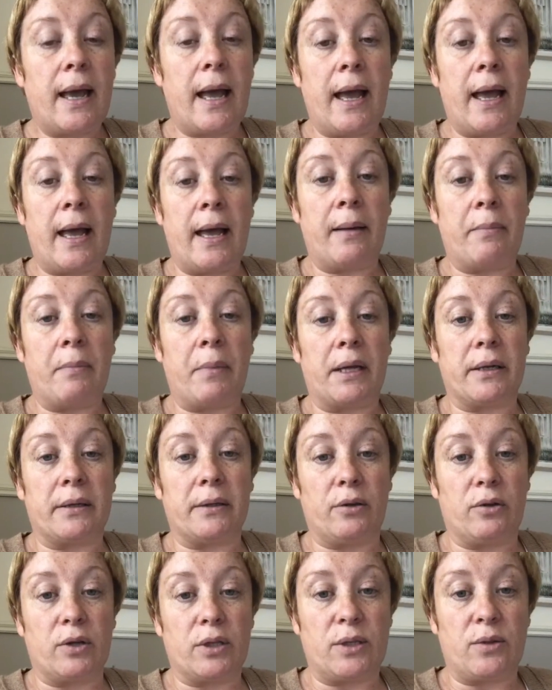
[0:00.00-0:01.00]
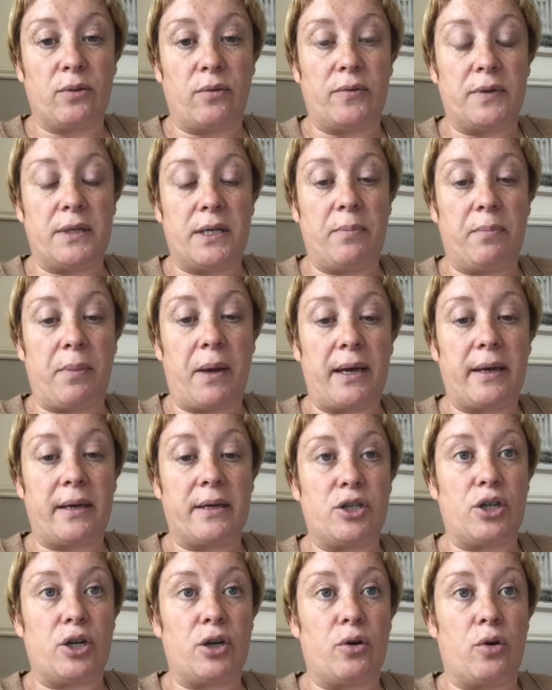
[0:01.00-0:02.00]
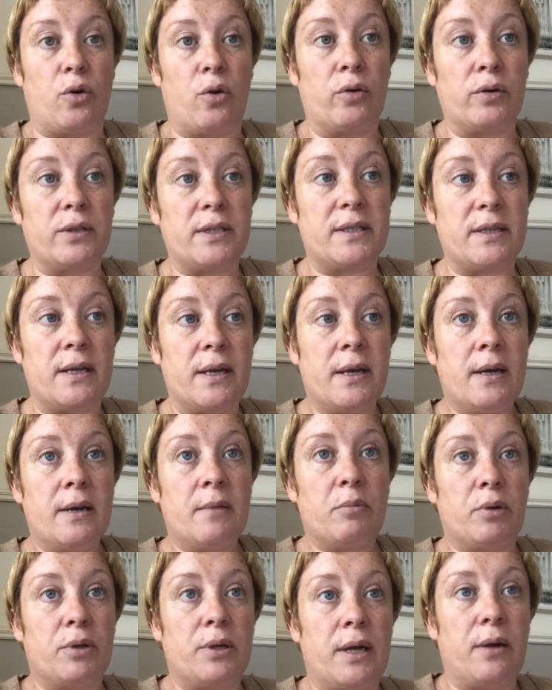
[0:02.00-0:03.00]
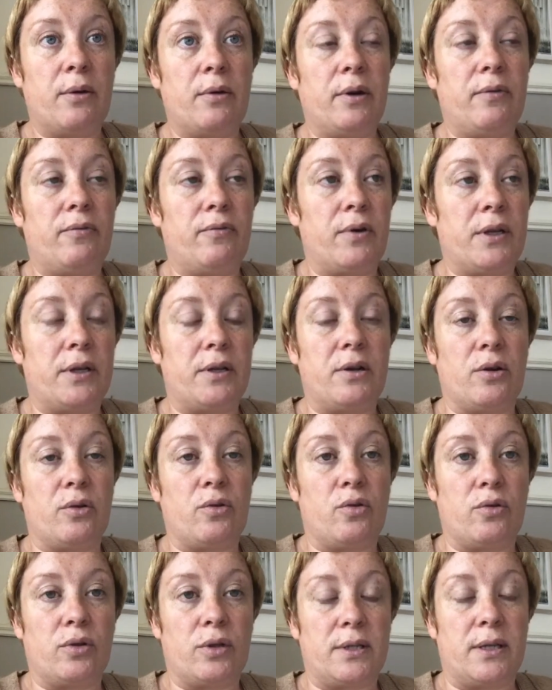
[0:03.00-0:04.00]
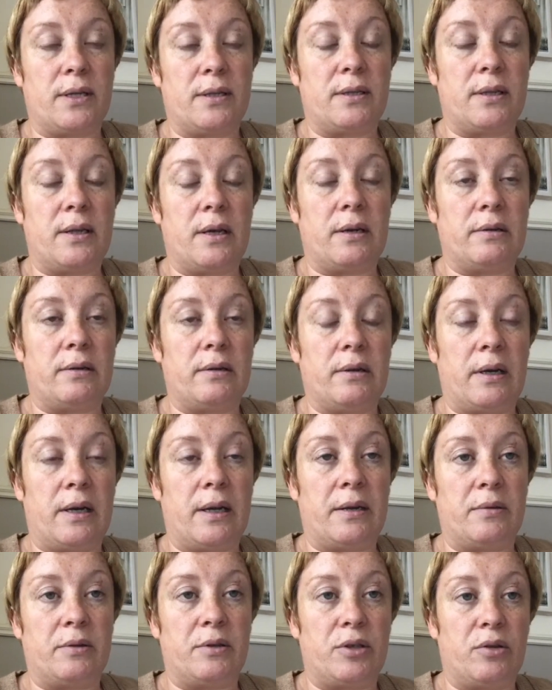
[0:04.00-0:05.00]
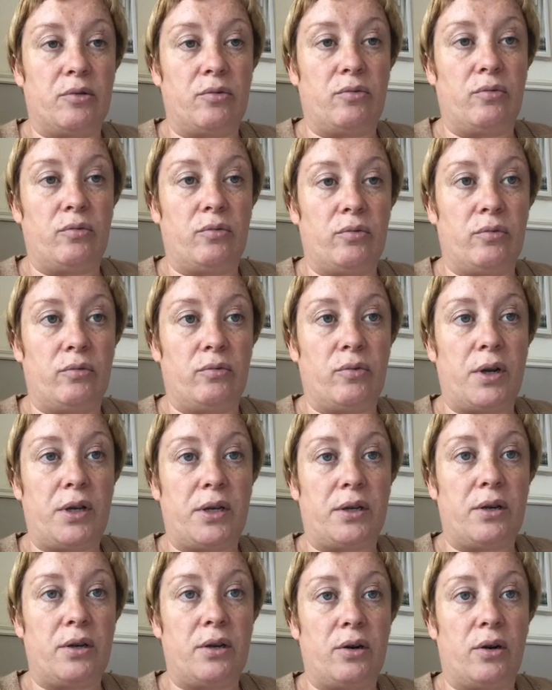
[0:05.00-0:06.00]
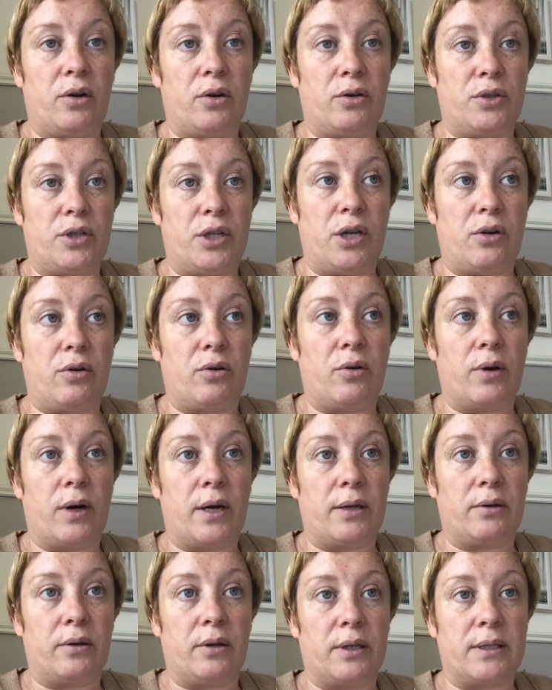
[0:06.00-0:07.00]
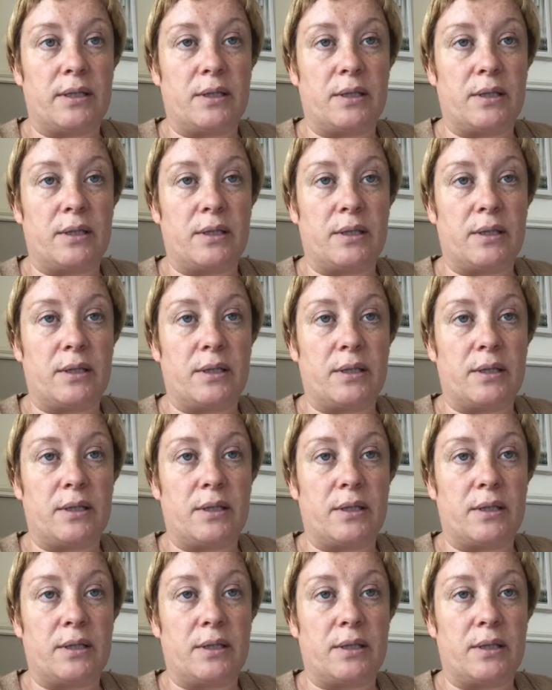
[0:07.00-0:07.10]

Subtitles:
And I also have a deal packaging course, but now I've written a course and written audio and all the